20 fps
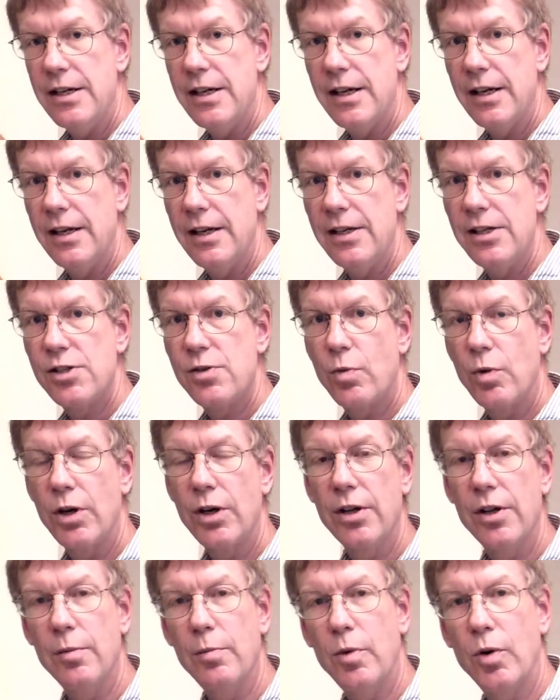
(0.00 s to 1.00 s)
it is one
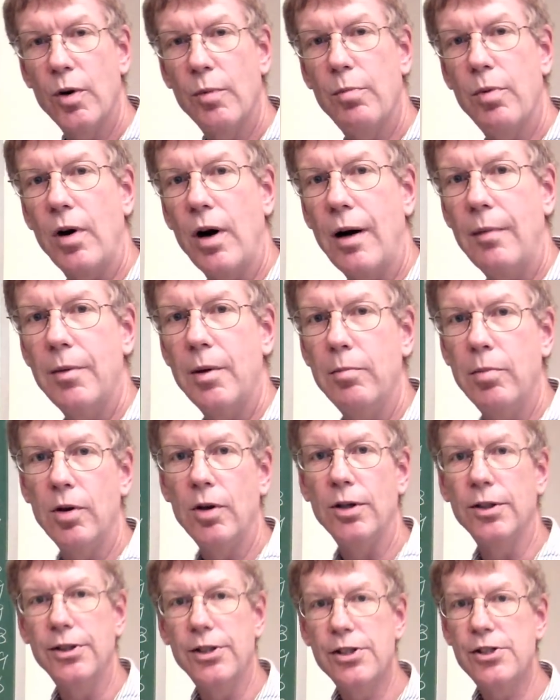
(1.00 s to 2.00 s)
of the more
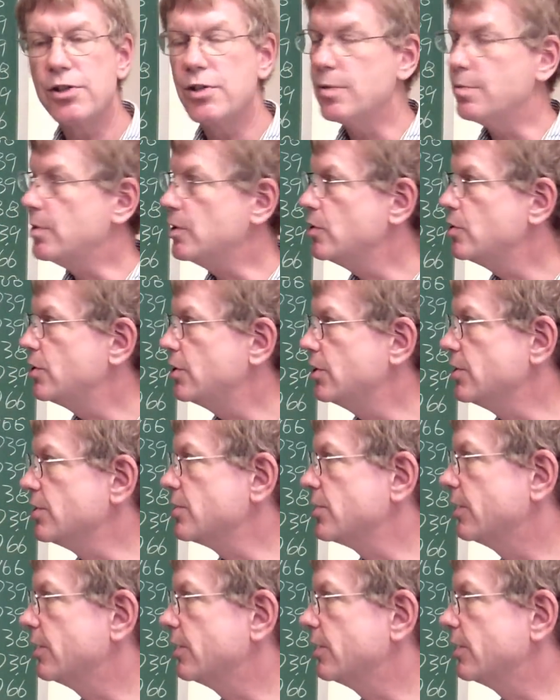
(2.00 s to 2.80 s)
probable distributions